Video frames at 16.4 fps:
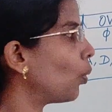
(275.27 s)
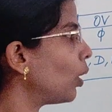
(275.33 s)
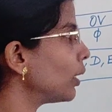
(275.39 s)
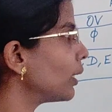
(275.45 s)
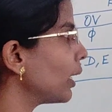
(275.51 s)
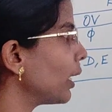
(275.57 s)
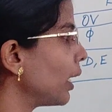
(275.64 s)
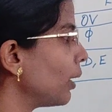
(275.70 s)

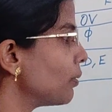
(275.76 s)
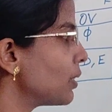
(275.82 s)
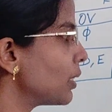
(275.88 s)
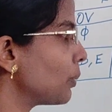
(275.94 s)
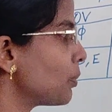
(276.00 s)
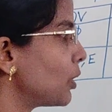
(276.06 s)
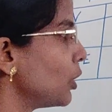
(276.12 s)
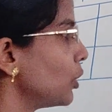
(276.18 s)
What I have
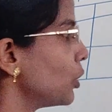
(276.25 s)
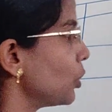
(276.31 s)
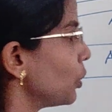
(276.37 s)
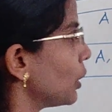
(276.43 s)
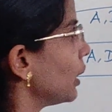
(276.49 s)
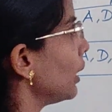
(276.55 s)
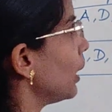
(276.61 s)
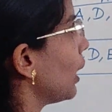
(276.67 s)

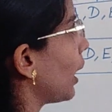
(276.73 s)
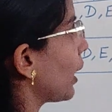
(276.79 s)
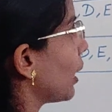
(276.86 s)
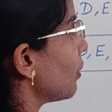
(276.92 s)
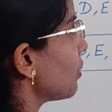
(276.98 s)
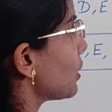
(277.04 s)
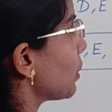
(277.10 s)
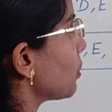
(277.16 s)
substituted? I
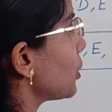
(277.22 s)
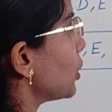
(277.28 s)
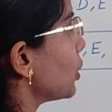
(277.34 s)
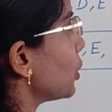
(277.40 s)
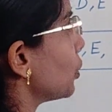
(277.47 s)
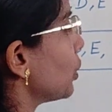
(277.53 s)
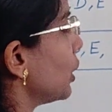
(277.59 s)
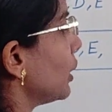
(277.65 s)
have
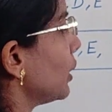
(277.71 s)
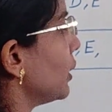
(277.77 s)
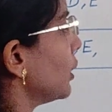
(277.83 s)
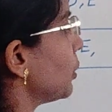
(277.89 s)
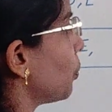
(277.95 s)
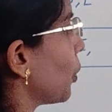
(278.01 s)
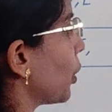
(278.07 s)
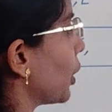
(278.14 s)
substituted
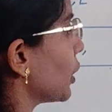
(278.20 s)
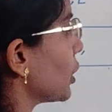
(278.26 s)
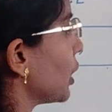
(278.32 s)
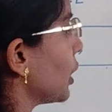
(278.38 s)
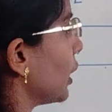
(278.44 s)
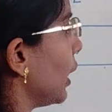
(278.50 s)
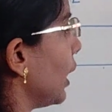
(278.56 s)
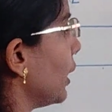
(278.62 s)
this
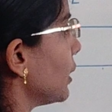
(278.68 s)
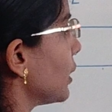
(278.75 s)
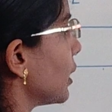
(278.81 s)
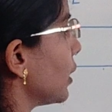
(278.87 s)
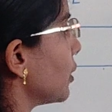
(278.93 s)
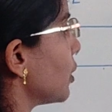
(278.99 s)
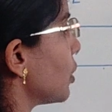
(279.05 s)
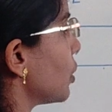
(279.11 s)
production. A
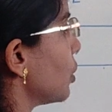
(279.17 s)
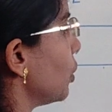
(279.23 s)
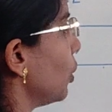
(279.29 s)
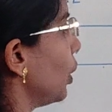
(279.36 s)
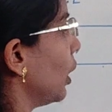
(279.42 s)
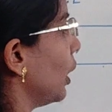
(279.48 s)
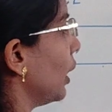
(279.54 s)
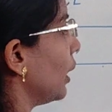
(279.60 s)
tends
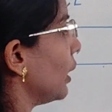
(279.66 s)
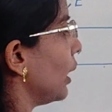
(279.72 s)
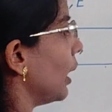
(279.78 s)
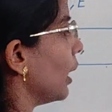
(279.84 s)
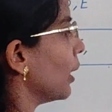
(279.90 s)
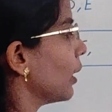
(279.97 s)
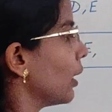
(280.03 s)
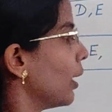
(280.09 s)
to
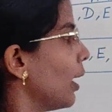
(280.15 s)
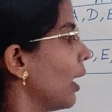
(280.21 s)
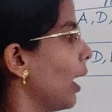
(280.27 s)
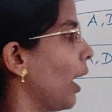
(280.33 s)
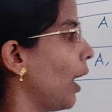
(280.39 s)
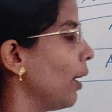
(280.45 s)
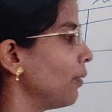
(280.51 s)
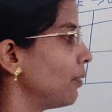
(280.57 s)
A.
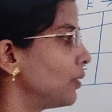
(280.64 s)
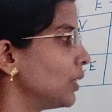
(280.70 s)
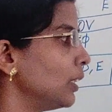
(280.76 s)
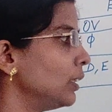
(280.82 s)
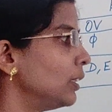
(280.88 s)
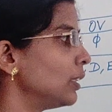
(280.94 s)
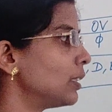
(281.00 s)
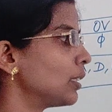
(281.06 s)

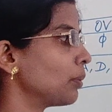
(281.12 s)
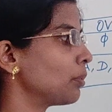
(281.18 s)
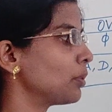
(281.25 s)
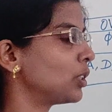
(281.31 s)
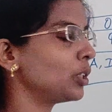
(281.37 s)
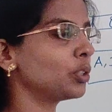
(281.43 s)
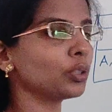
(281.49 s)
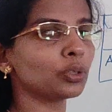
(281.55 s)
After this
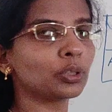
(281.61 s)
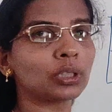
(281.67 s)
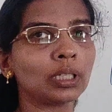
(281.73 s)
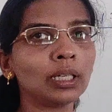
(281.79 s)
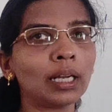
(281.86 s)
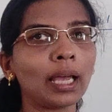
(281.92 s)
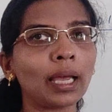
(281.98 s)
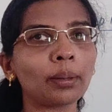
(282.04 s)

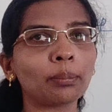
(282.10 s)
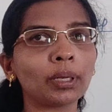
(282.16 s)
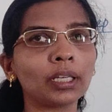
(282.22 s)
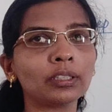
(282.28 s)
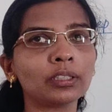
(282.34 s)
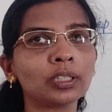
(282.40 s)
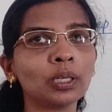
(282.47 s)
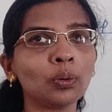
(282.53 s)
substitution, I am
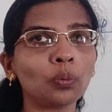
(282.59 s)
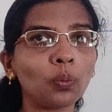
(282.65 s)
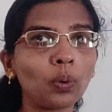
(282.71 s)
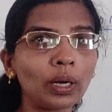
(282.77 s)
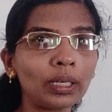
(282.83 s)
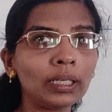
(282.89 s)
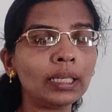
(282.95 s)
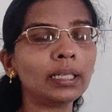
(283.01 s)
getting
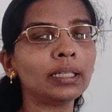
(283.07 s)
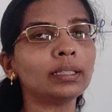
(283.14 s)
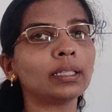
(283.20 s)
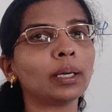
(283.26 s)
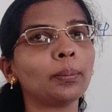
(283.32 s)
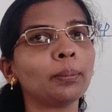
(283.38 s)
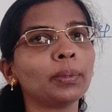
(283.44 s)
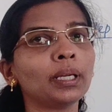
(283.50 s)
only
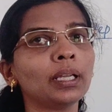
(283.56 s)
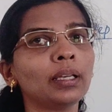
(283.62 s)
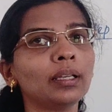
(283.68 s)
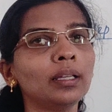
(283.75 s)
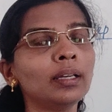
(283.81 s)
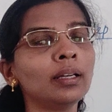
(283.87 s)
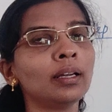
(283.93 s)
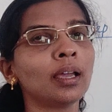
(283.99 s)
terminal
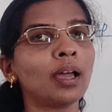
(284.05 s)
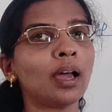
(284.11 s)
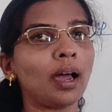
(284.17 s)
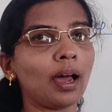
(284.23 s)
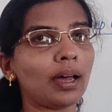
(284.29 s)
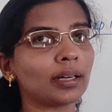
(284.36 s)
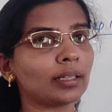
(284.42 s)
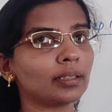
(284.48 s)

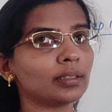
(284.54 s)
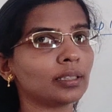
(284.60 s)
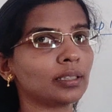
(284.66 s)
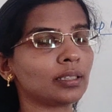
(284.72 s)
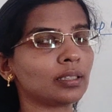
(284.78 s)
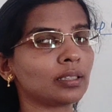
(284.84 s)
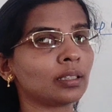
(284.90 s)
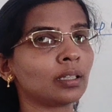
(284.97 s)
in
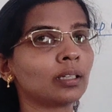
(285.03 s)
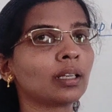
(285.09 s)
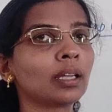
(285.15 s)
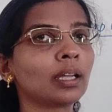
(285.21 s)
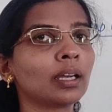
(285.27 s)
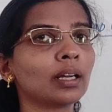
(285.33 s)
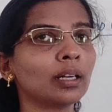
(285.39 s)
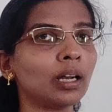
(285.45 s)

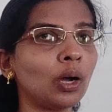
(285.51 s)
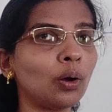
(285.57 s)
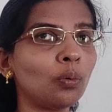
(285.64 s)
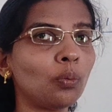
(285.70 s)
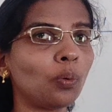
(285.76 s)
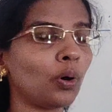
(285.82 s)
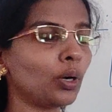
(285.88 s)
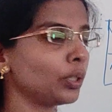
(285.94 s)
RHS.
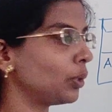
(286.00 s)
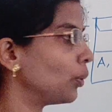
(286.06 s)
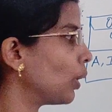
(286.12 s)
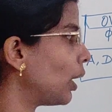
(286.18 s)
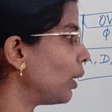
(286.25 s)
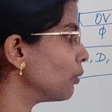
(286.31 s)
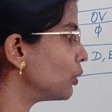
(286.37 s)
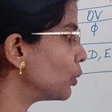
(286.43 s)
Now what you
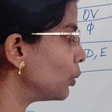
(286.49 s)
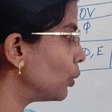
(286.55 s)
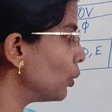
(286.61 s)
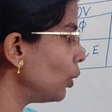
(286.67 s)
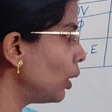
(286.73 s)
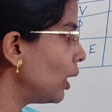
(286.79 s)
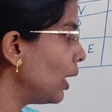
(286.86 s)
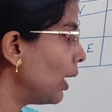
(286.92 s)
have to
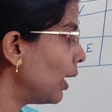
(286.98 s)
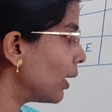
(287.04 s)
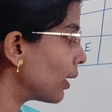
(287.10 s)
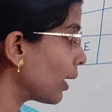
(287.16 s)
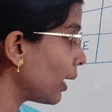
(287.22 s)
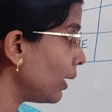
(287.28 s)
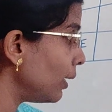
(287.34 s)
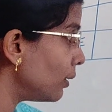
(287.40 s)
do?
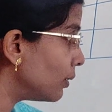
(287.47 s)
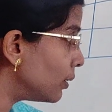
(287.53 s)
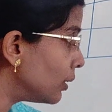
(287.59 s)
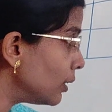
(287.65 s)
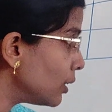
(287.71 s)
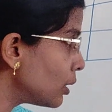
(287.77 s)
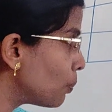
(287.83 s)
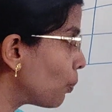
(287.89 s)
Write
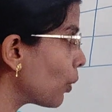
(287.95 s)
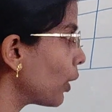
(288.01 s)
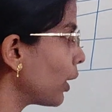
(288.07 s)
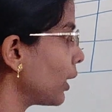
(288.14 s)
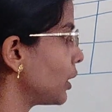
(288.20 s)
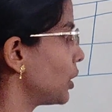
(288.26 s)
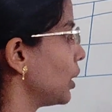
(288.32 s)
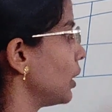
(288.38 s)
this
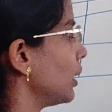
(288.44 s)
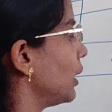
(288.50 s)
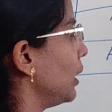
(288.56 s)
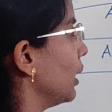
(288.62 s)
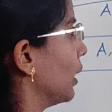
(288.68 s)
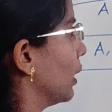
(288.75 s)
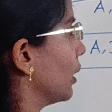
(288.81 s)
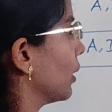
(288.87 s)
production
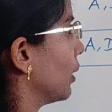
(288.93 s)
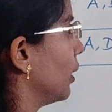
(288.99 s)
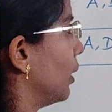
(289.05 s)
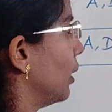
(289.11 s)
here.